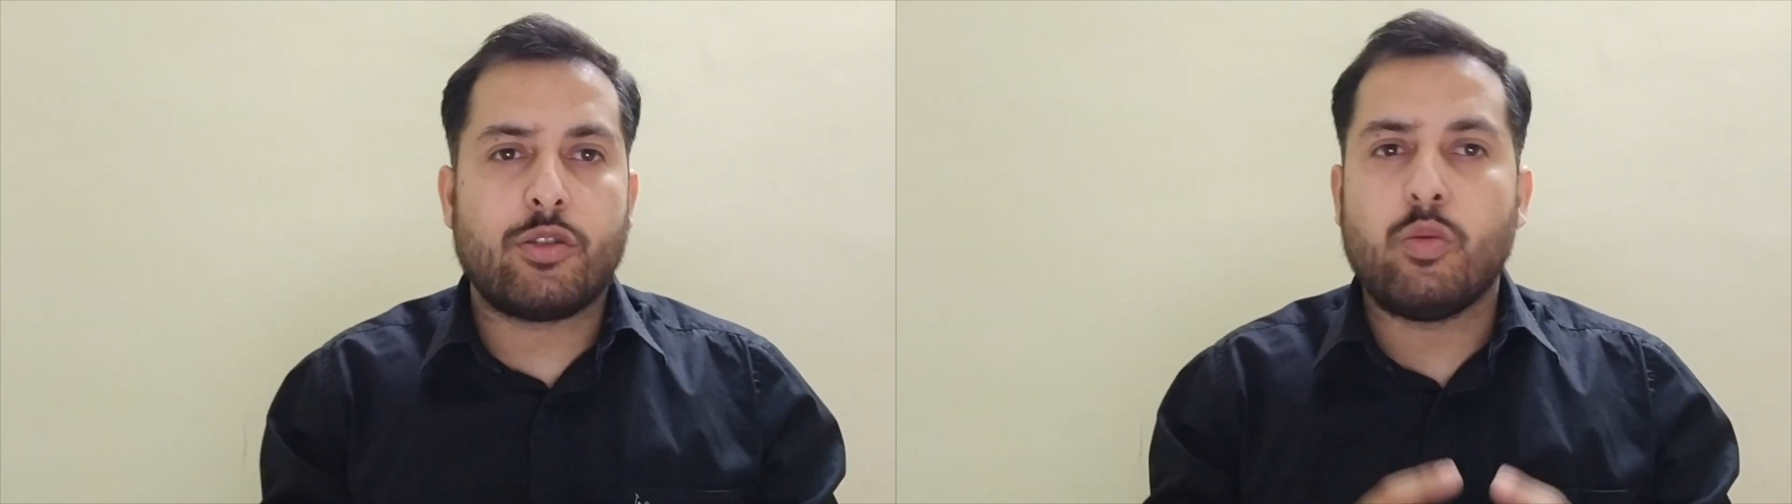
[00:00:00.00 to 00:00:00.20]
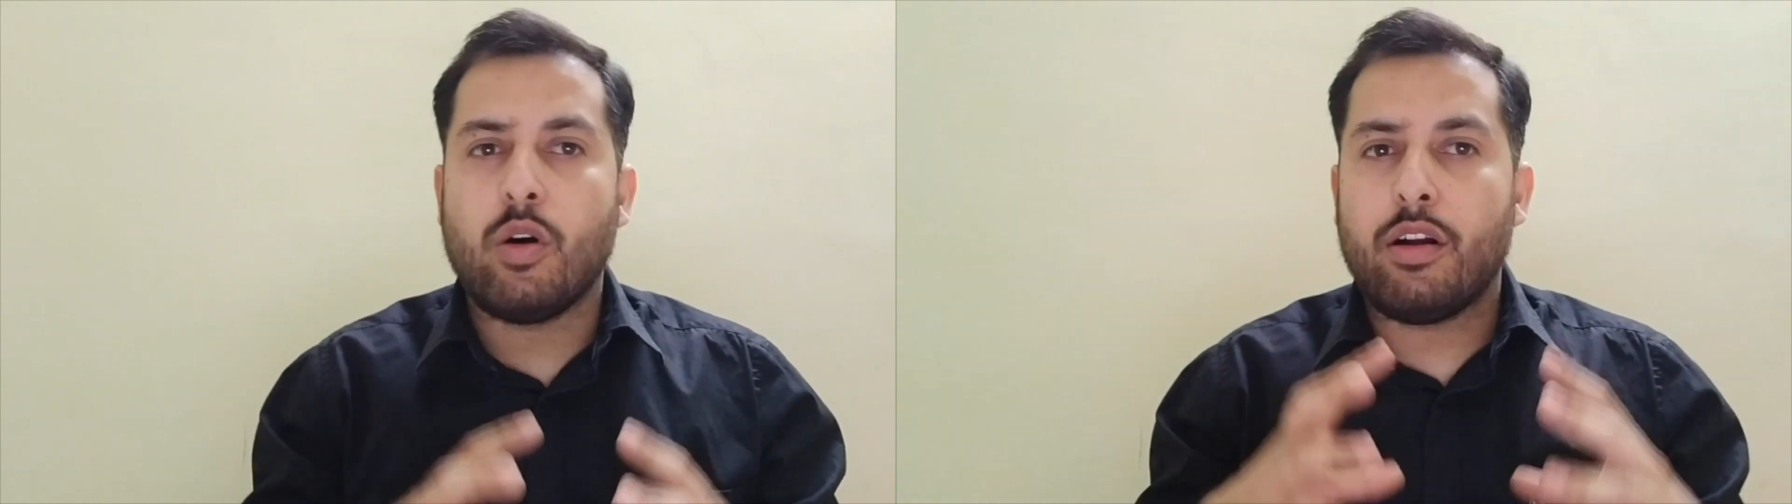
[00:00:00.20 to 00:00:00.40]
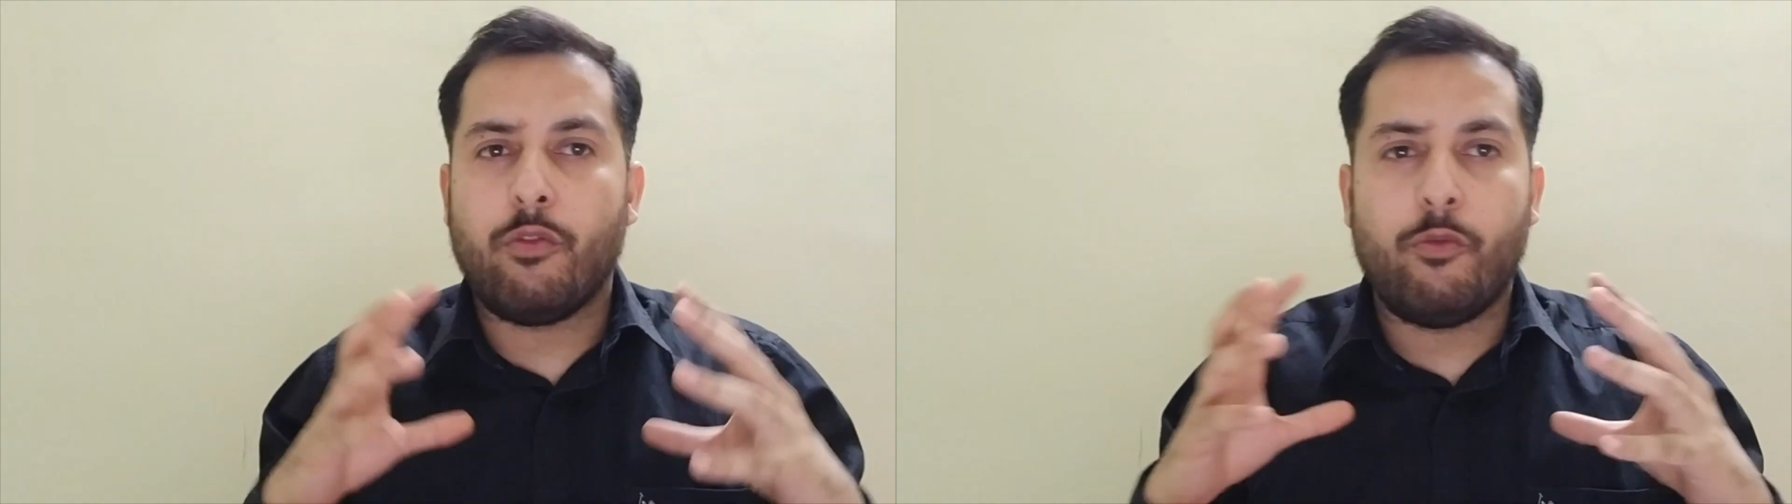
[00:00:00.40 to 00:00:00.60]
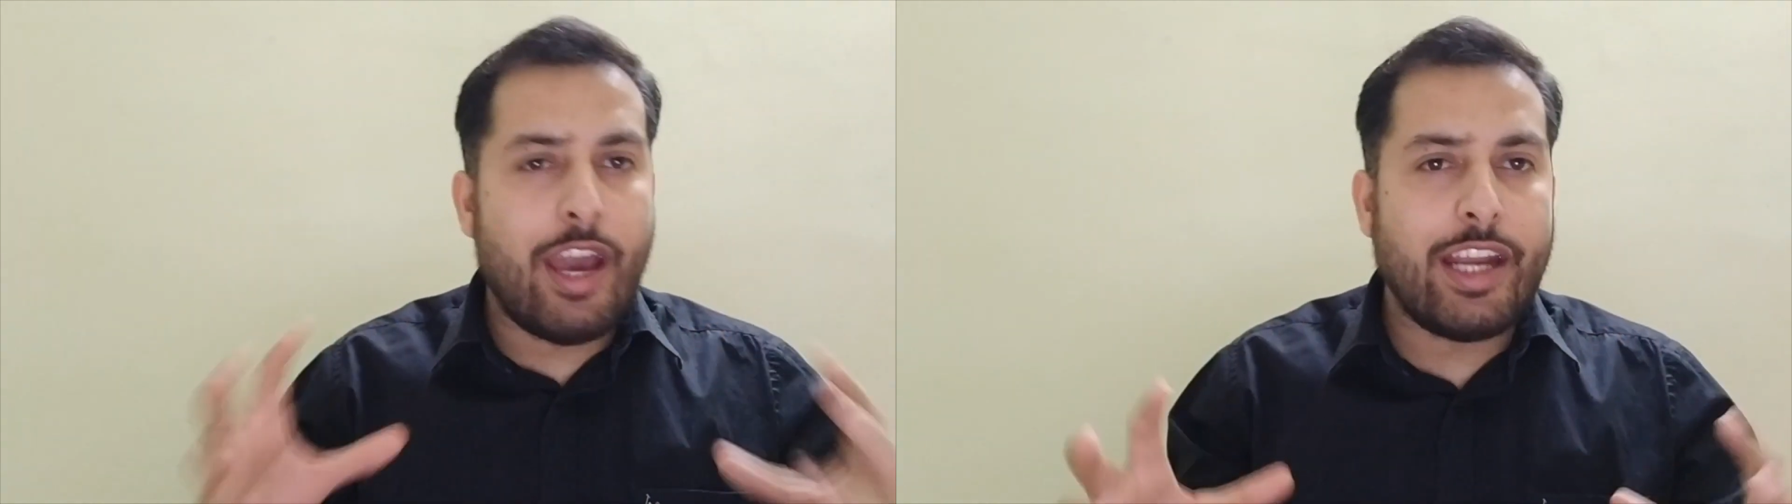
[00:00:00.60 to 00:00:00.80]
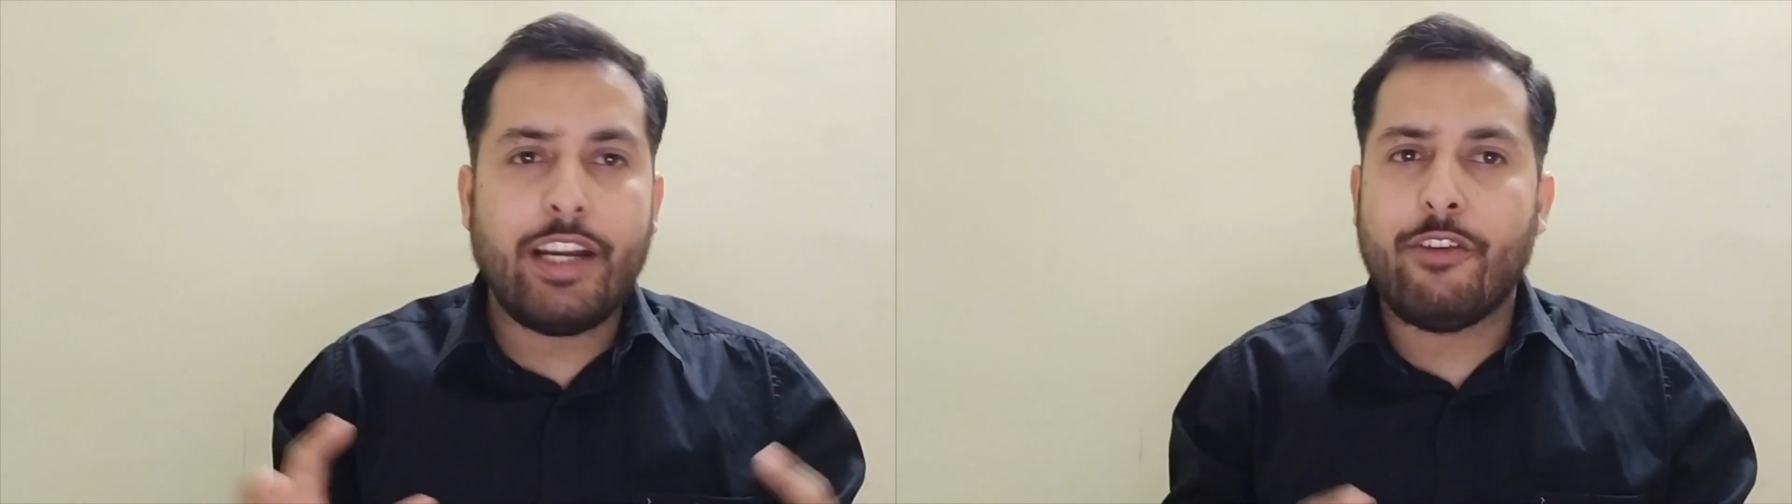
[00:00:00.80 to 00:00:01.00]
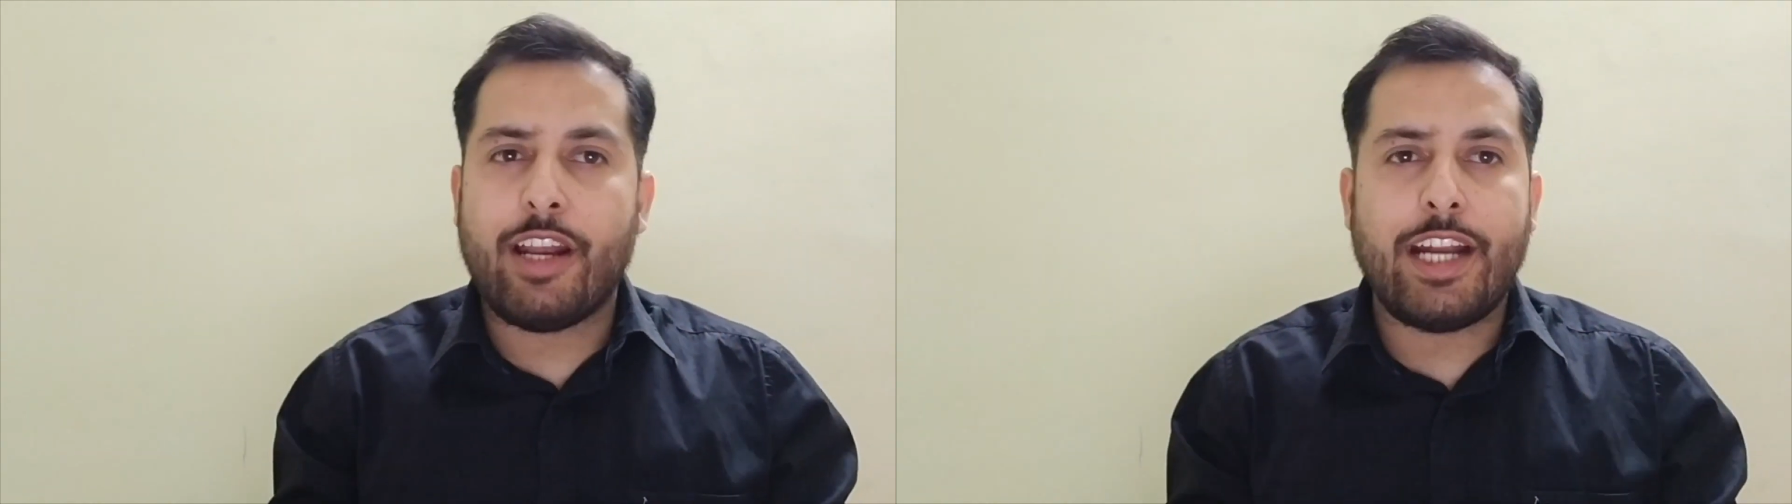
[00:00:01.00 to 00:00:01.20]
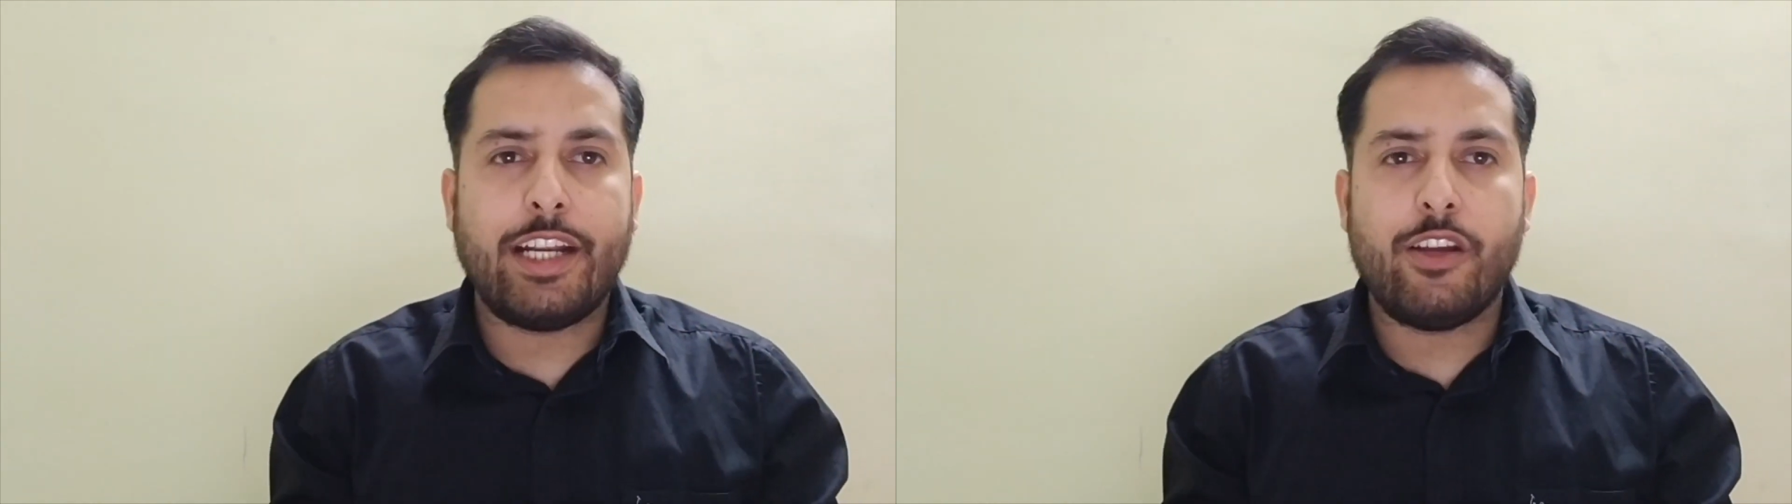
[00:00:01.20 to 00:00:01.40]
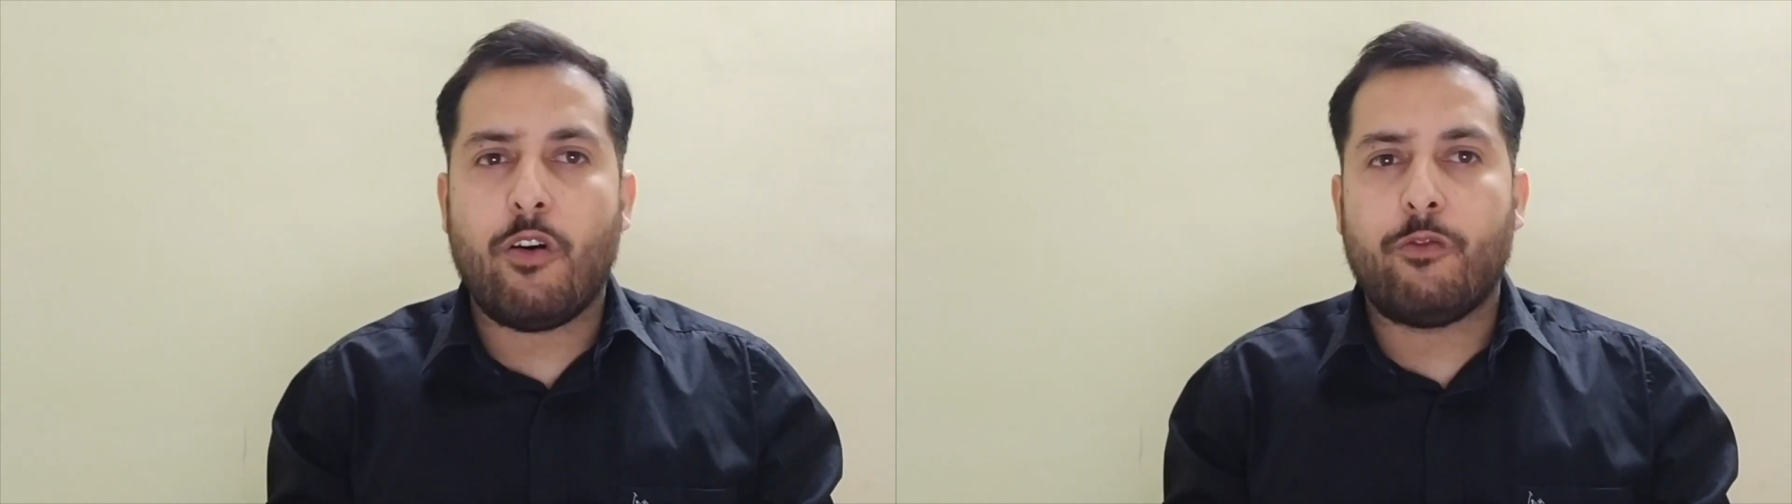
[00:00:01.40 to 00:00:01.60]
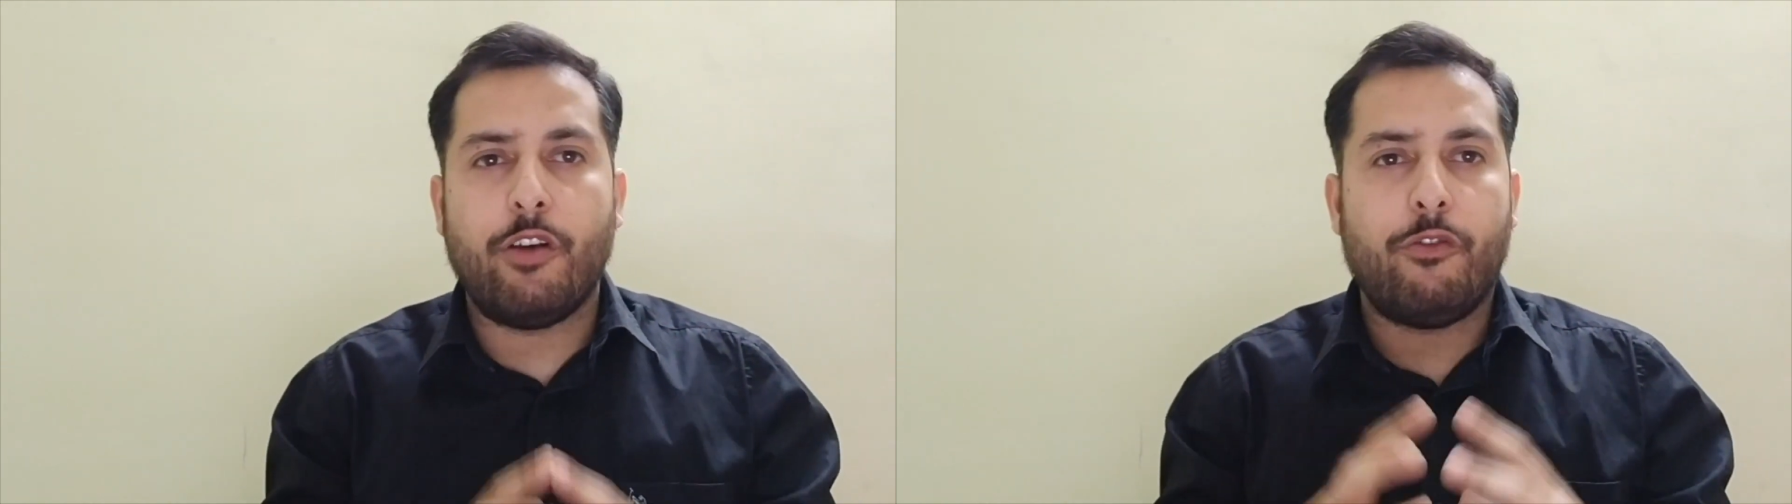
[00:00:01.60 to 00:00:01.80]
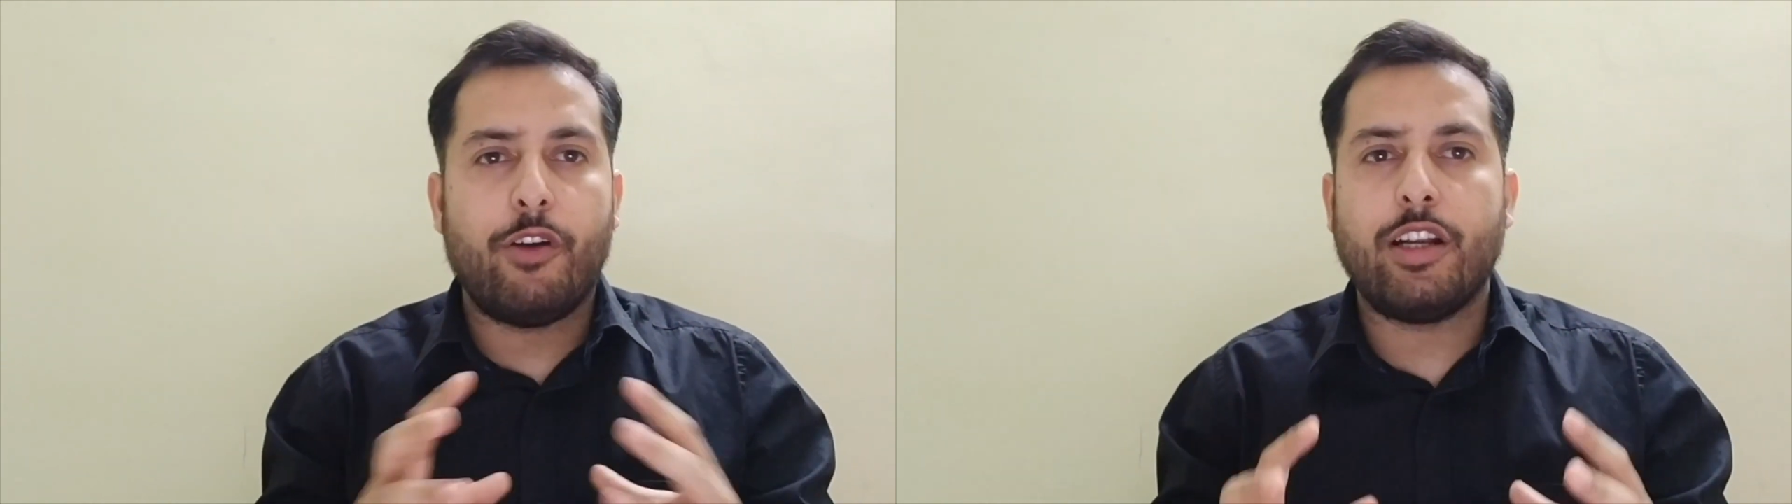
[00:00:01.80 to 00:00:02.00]
to a very variety of
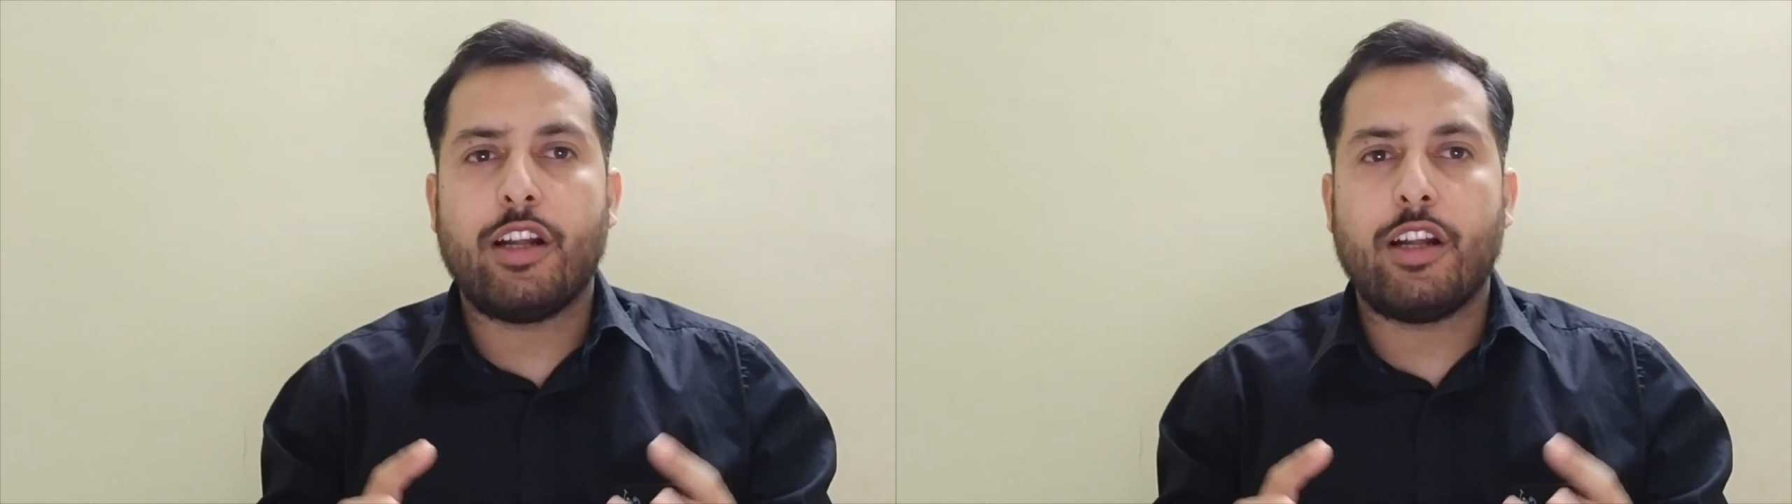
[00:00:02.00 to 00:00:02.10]
different